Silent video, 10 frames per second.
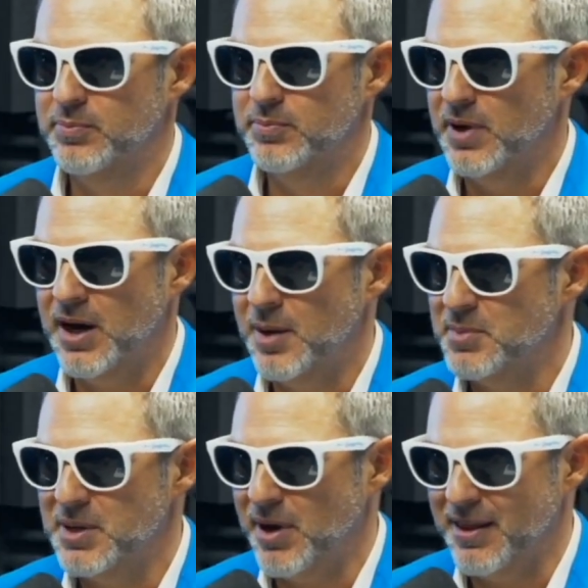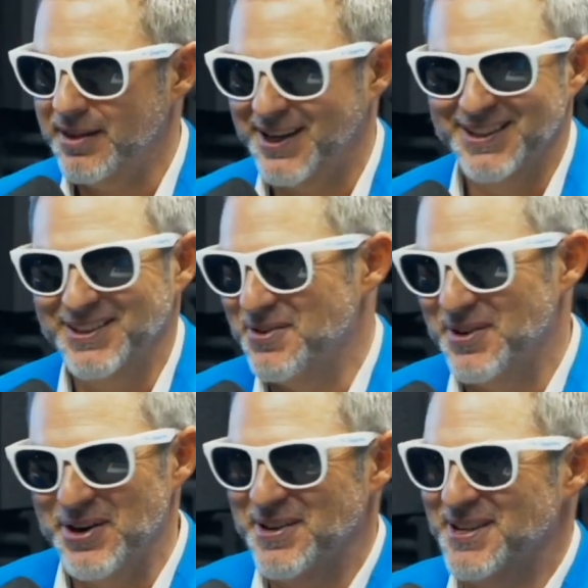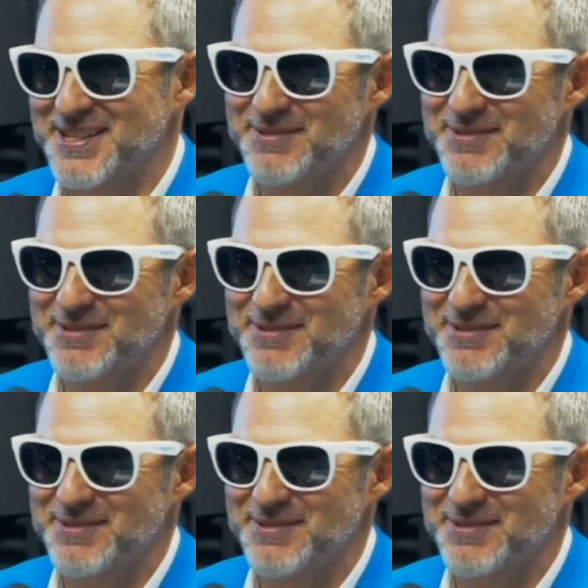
omnipathic, or whatever it is? Are